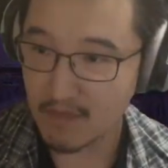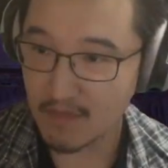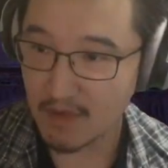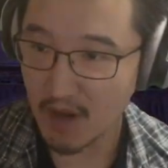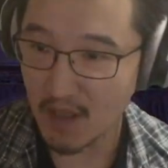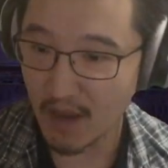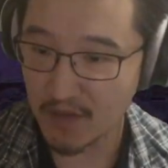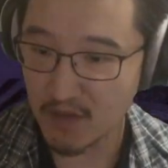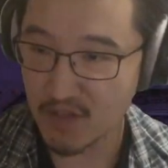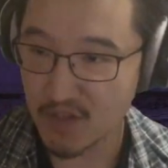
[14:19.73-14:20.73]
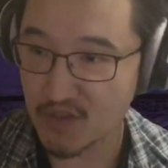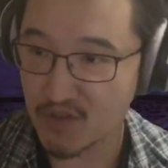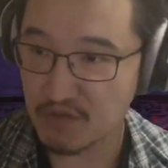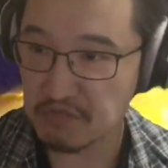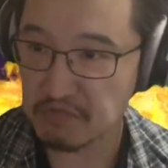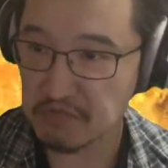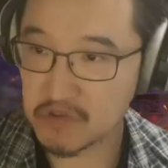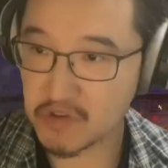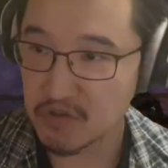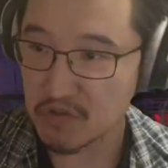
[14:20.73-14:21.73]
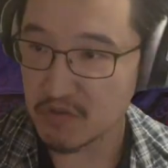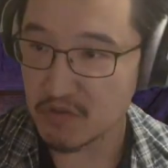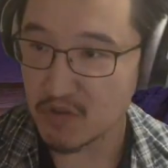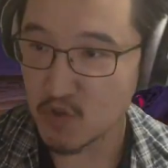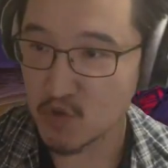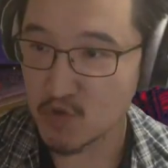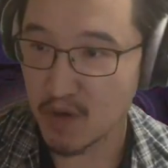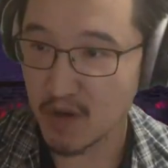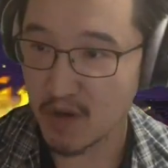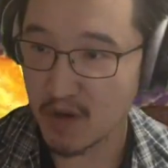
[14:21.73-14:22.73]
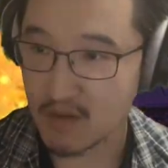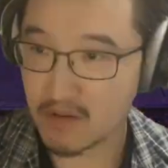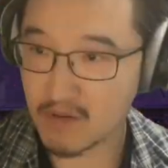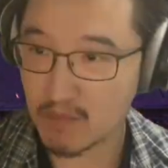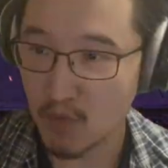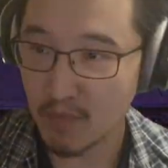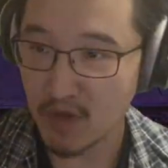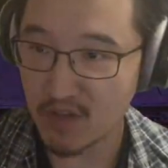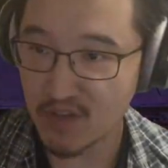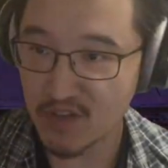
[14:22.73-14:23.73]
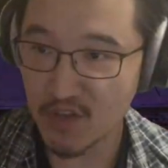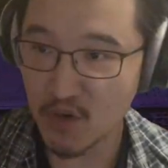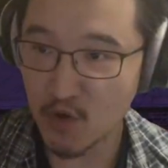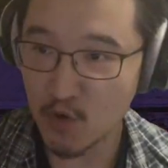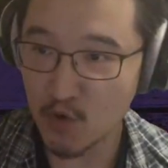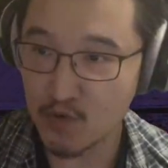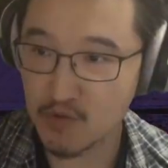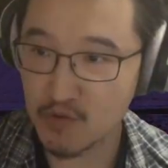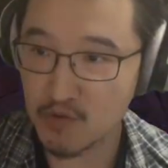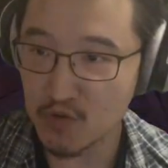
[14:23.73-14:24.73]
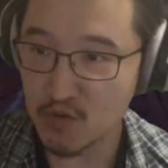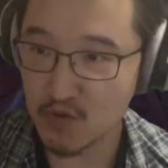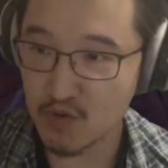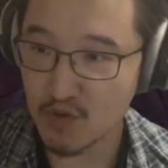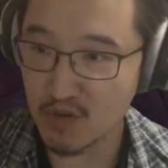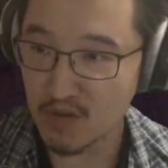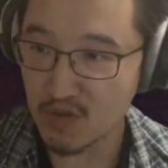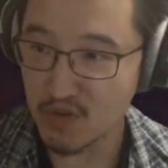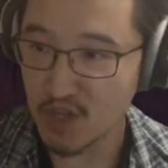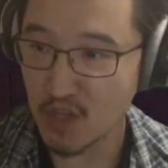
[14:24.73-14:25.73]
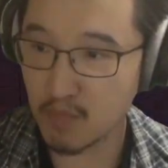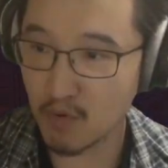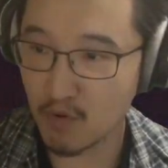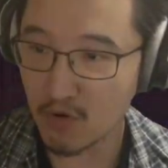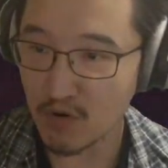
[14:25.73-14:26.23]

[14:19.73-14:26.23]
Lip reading: I like to just use my mobility skills to teleport.